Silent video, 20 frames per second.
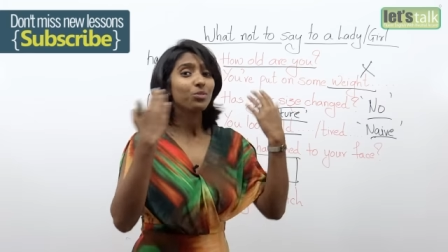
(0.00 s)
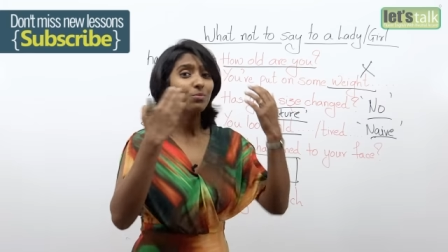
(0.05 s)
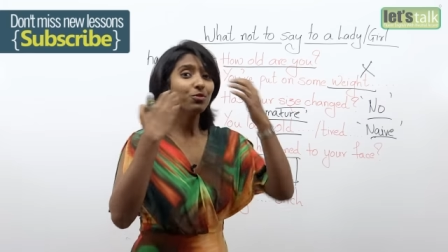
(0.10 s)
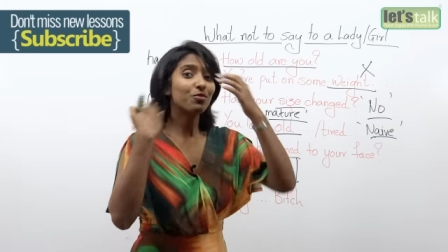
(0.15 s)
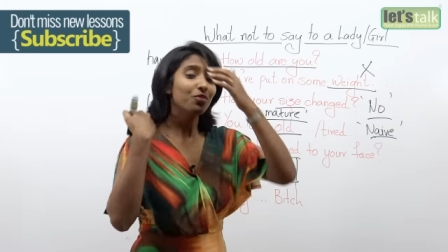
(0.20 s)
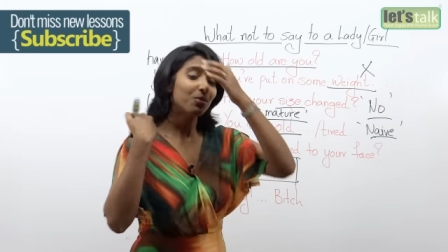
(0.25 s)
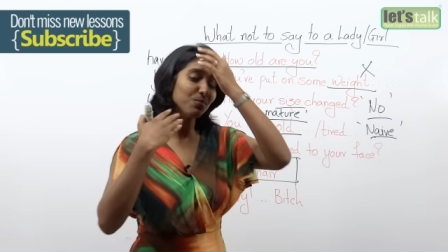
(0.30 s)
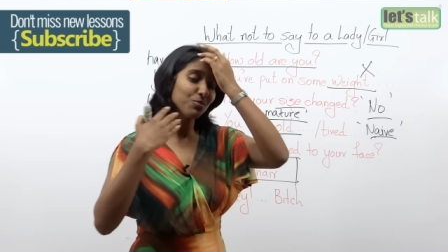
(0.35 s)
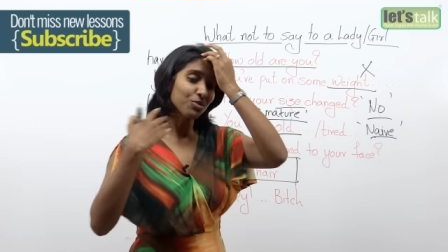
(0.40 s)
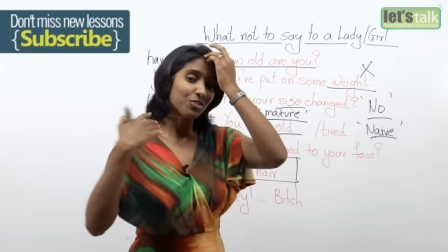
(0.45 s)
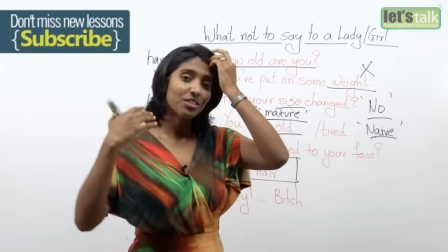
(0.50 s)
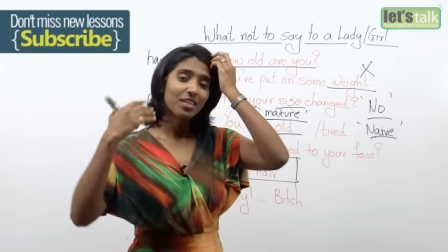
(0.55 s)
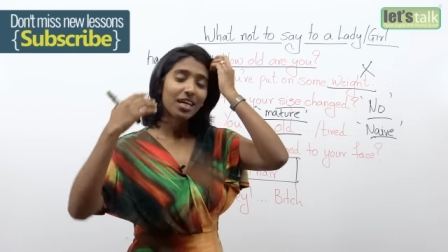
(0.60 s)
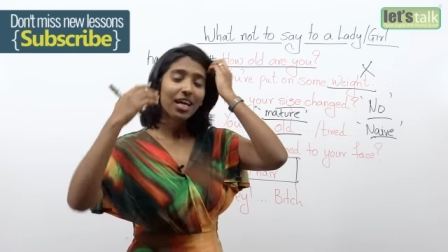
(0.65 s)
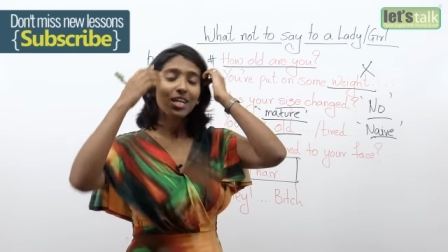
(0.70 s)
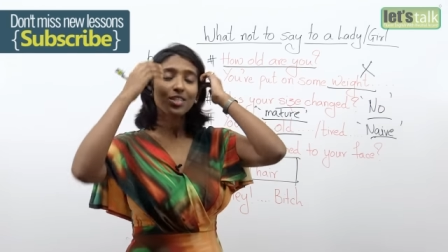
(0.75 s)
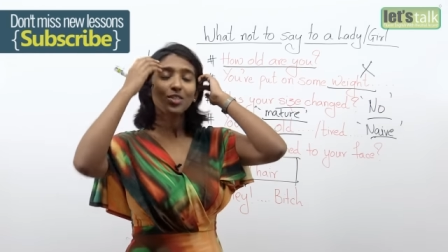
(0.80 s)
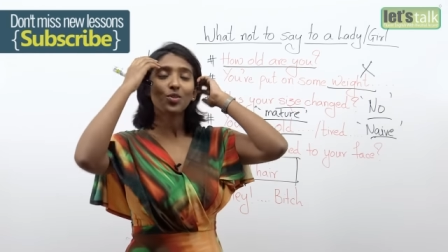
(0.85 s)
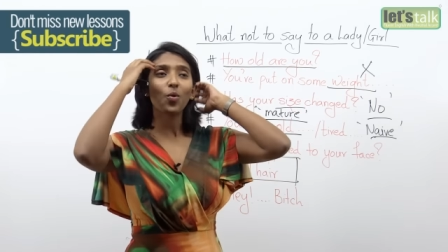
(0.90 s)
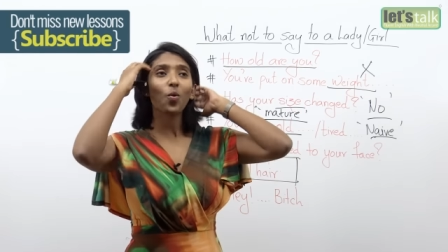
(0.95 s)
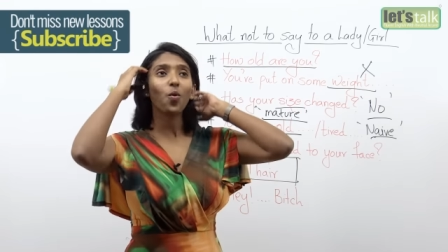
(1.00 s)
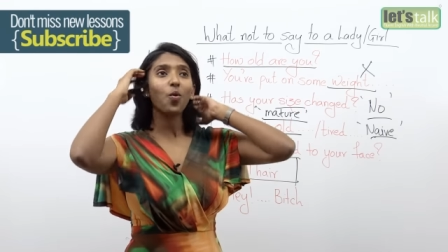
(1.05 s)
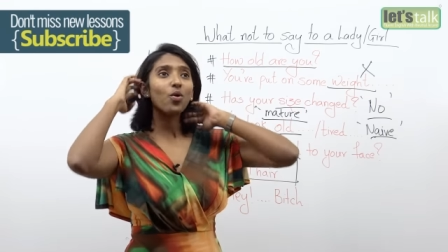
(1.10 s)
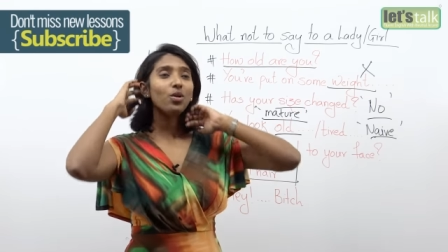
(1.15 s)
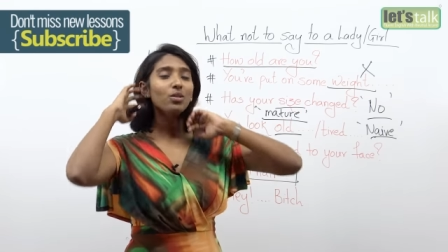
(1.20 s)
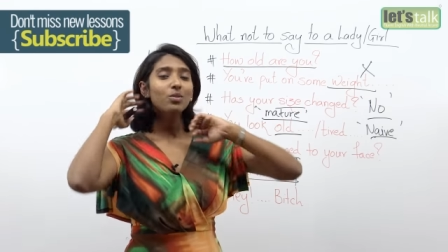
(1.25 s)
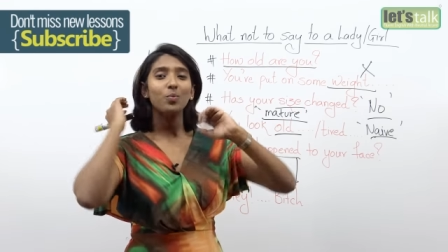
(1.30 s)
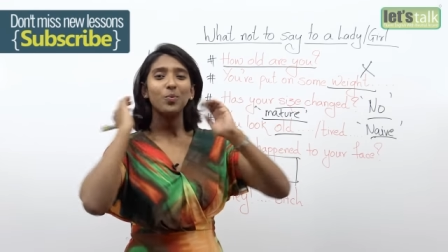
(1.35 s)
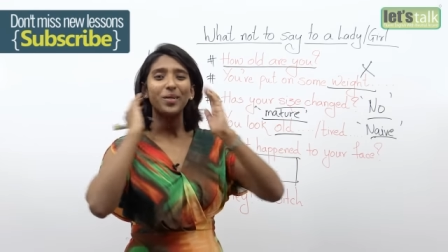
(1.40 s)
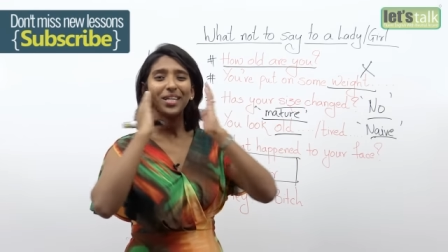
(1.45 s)
remove the mustache
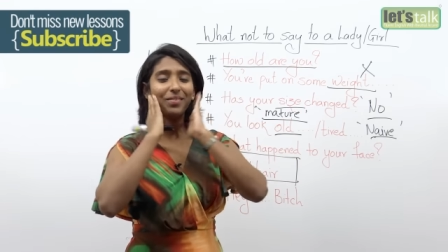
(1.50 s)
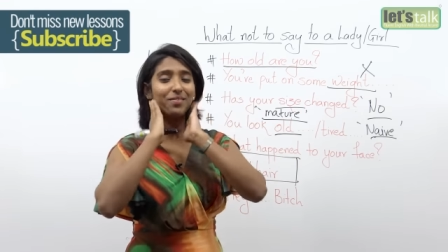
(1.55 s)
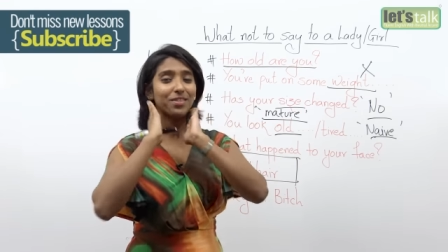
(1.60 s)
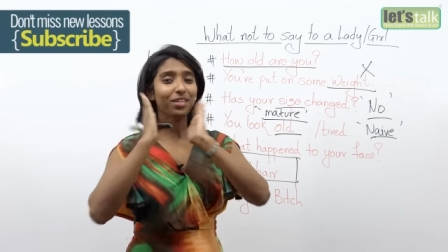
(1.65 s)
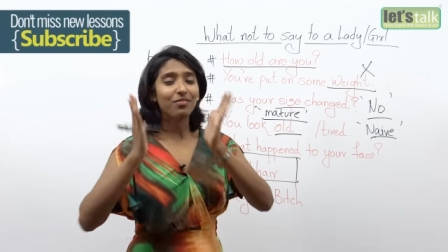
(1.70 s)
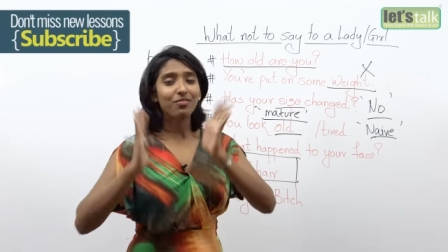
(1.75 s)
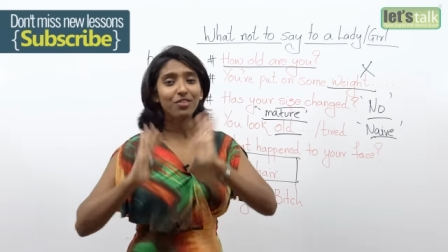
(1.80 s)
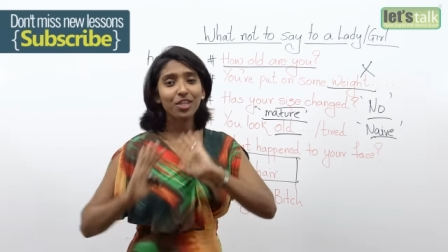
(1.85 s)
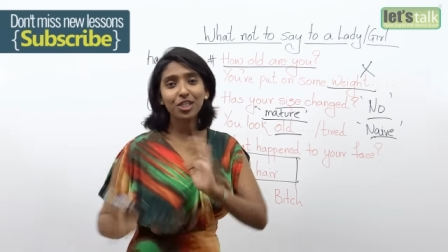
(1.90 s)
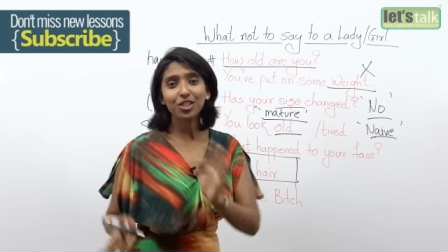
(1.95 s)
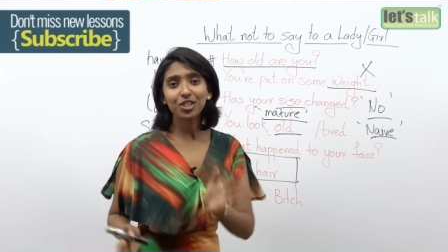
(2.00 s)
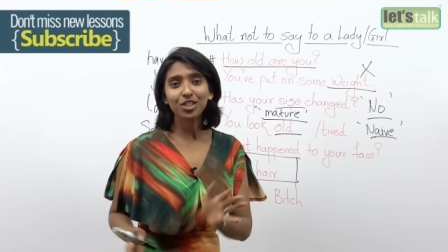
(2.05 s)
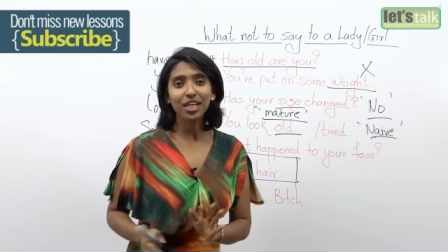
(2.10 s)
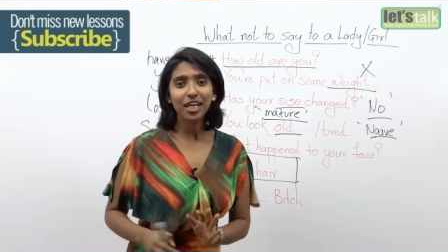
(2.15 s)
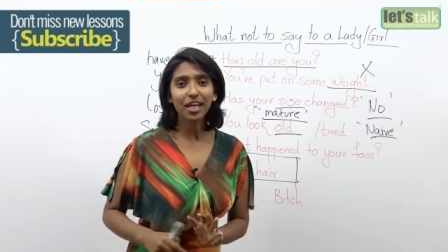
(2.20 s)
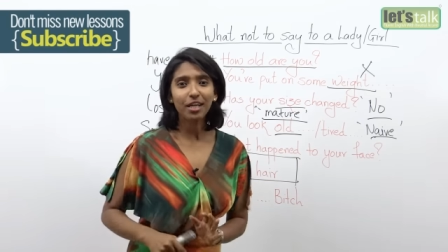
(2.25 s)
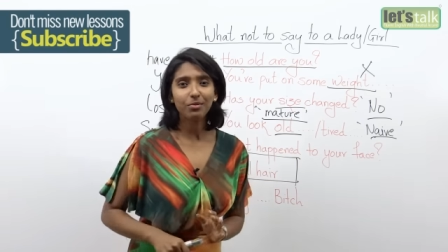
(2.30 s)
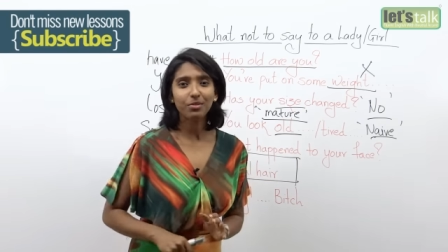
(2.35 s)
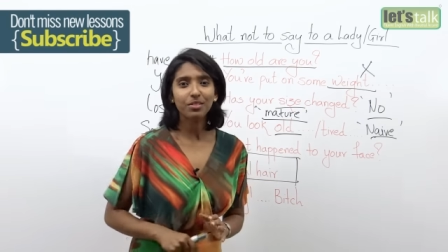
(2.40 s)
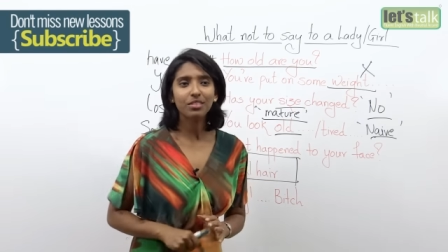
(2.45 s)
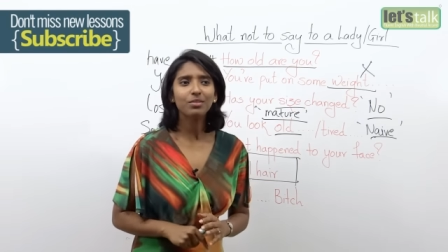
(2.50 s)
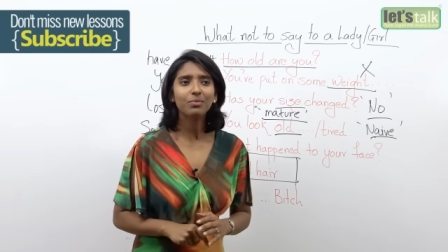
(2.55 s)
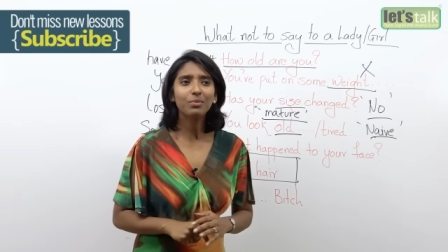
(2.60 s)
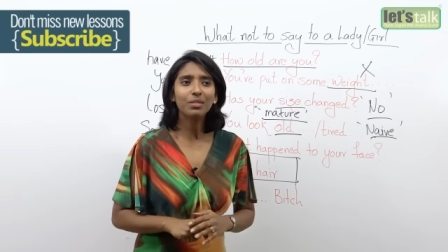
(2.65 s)
or whatever that facial hair is,